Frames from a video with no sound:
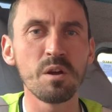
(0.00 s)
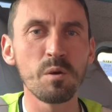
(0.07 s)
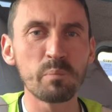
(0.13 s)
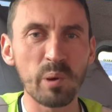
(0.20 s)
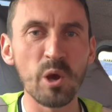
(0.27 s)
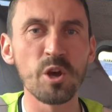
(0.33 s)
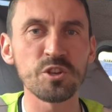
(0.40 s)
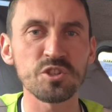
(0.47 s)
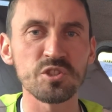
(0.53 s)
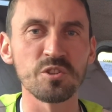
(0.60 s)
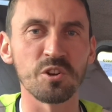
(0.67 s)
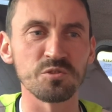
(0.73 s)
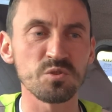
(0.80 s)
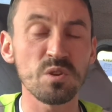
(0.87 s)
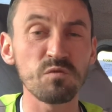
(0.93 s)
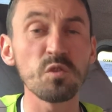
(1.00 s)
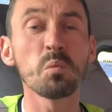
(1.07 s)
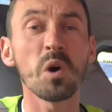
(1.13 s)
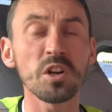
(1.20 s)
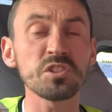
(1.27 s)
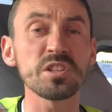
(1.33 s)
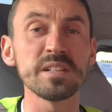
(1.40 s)
personal so if you're
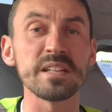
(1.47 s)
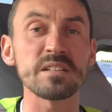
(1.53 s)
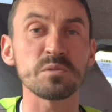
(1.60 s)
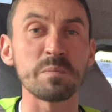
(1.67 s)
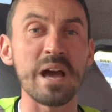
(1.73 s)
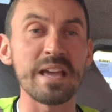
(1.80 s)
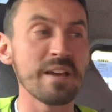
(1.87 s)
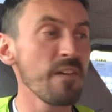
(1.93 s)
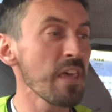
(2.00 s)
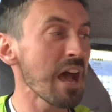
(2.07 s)
watching this mate